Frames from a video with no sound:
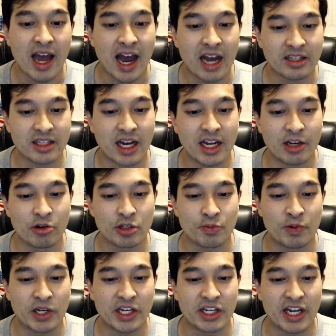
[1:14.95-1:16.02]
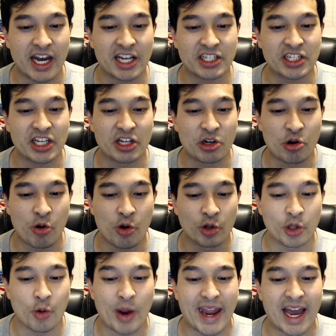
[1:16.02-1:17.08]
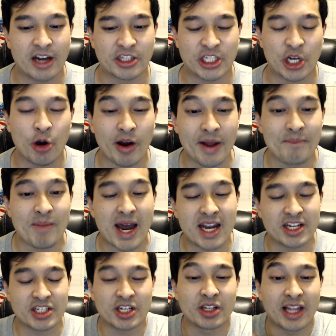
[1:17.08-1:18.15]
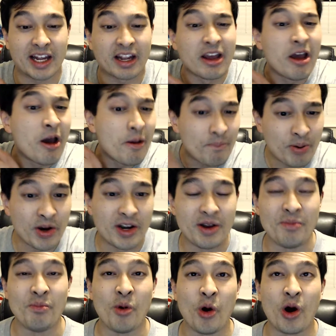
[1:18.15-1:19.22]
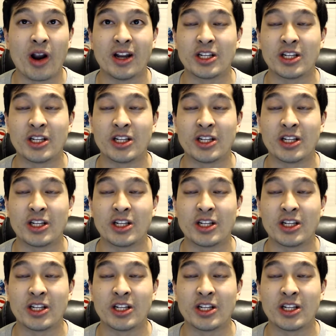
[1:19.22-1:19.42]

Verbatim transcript: I thought it was pretty nice and cool the way how Toei managed to like put in more